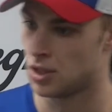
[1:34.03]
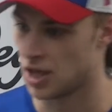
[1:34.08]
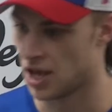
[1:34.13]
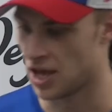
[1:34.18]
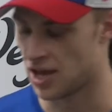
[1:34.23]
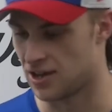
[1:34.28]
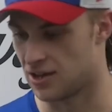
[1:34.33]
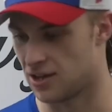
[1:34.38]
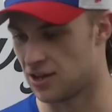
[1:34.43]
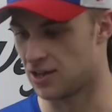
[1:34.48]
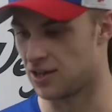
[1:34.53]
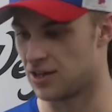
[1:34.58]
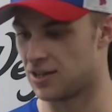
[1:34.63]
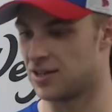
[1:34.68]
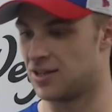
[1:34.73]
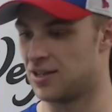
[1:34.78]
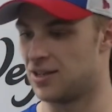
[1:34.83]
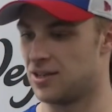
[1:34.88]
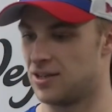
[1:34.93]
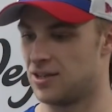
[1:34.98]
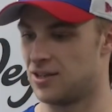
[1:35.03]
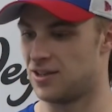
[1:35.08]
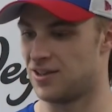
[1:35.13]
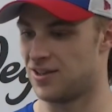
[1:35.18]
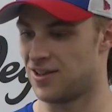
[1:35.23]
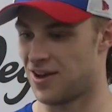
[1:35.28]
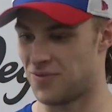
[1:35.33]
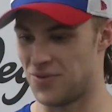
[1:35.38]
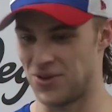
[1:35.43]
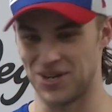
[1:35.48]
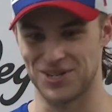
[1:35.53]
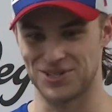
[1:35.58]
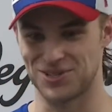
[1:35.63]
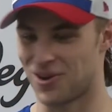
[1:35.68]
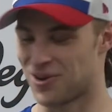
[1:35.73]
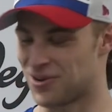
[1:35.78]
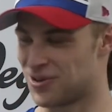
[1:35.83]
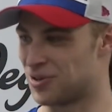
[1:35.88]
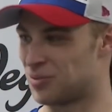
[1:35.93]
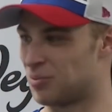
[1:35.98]
Yeah, it's
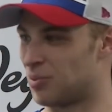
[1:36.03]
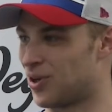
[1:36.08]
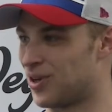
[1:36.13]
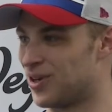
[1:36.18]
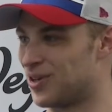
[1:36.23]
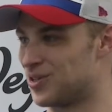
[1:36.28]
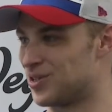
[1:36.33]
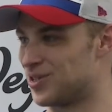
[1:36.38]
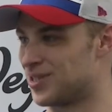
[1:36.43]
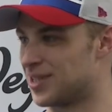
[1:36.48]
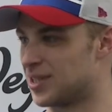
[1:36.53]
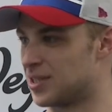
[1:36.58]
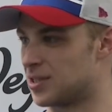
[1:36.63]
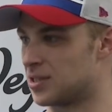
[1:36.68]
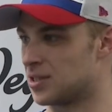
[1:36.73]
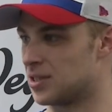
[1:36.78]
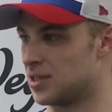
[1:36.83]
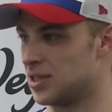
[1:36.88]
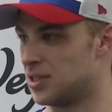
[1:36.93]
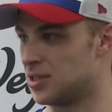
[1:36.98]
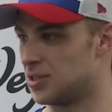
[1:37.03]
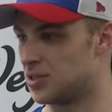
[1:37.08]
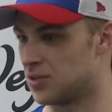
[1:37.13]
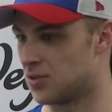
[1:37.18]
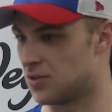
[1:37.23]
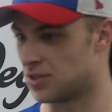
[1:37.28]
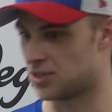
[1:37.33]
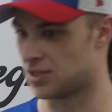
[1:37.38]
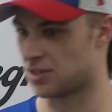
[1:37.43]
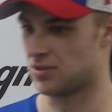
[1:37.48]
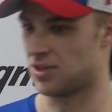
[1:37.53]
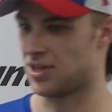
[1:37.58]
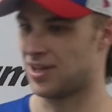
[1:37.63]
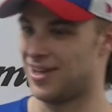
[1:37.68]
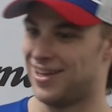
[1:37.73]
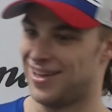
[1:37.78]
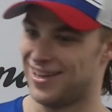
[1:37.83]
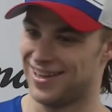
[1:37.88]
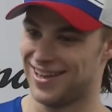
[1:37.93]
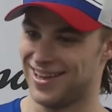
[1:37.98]
all good players in this league. So it's,
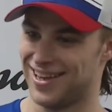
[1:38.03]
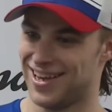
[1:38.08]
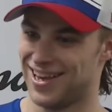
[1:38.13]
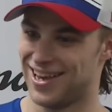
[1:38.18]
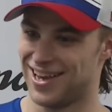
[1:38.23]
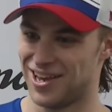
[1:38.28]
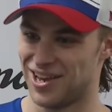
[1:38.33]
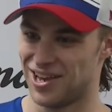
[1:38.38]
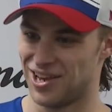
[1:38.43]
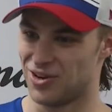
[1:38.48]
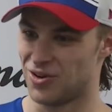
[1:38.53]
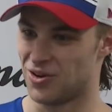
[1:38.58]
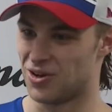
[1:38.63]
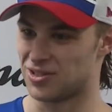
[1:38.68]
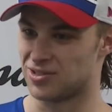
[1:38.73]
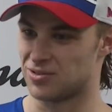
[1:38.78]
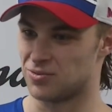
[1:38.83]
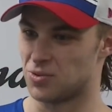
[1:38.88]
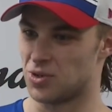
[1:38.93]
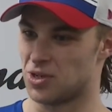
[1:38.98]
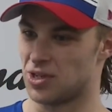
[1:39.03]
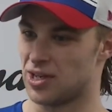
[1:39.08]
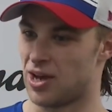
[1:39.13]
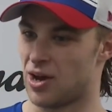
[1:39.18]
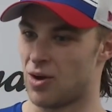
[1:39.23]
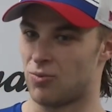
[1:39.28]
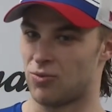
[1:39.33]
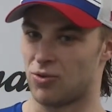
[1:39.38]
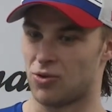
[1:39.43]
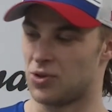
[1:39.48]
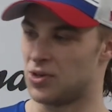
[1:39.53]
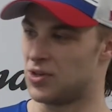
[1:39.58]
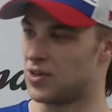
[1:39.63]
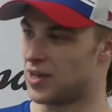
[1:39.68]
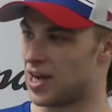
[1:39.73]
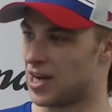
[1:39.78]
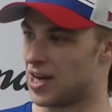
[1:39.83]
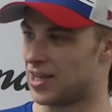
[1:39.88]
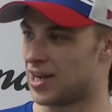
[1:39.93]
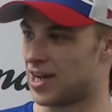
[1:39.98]
it's really helpful when
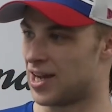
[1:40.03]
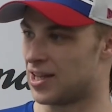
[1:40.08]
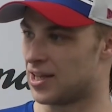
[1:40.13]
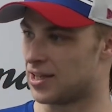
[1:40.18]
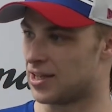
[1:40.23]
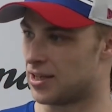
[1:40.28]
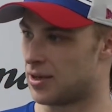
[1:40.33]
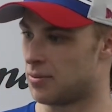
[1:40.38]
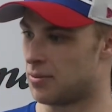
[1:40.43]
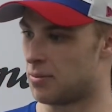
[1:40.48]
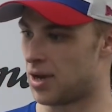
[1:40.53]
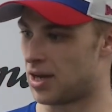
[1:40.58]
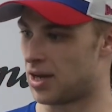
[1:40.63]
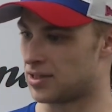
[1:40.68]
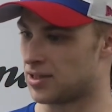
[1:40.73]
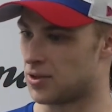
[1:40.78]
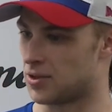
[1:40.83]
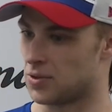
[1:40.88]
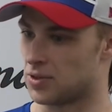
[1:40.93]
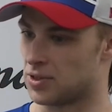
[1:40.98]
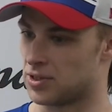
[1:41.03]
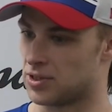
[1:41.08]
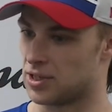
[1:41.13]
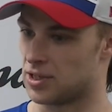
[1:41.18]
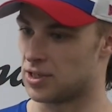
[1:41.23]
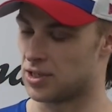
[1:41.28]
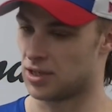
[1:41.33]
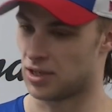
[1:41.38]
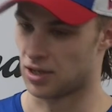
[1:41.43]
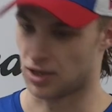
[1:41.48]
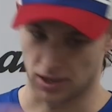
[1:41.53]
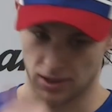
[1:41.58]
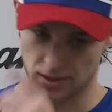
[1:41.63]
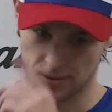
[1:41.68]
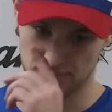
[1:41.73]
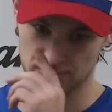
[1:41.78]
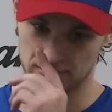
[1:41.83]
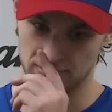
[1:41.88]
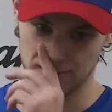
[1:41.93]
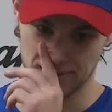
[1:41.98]
you got a guy like him back there with you,
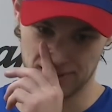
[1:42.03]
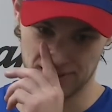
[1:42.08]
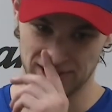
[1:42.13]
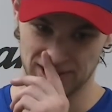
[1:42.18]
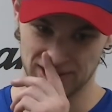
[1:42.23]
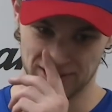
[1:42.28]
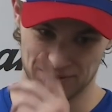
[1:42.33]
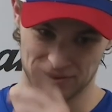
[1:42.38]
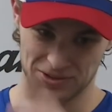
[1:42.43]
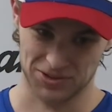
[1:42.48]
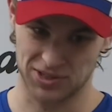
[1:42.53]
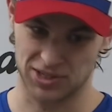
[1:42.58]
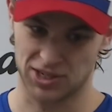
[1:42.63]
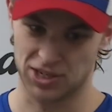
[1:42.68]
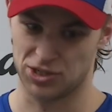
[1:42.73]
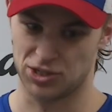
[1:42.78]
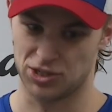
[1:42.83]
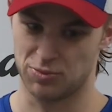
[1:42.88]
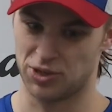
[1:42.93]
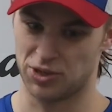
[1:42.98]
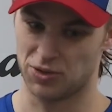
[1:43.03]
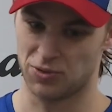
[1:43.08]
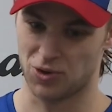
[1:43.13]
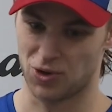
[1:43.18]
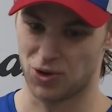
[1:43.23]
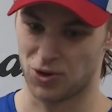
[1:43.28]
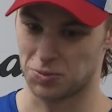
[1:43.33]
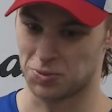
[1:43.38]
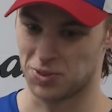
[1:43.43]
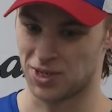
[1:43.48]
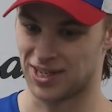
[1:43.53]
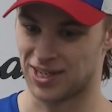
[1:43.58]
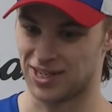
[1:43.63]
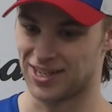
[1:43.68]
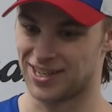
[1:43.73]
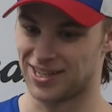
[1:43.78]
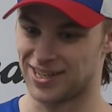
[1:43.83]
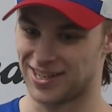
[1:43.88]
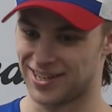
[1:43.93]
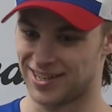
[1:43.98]
teaching me the ropes. I
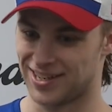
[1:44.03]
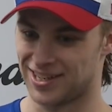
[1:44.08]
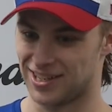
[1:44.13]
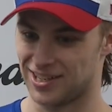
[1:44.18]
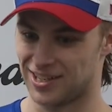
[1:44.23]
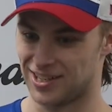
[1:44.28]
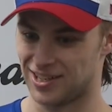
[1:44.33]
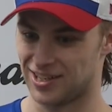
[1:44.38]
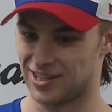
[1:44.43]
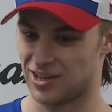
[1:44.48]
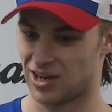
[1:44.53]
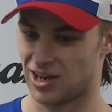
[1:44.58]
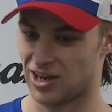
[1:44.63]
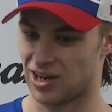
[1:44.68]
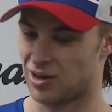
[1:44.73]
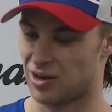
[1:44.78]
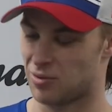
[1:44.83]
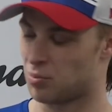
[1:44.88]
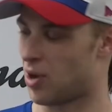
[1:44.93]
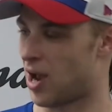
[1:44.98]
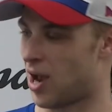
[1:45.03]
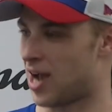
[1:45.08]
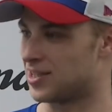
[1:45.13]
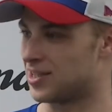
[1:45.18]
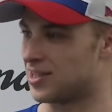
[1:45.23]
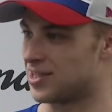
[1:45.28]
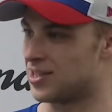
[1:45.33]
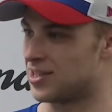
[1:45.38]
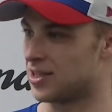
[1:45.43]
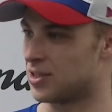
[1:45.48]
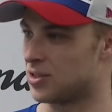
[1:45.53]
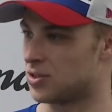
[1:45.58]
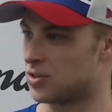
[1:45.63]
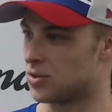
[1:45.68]
didn't get a practice in.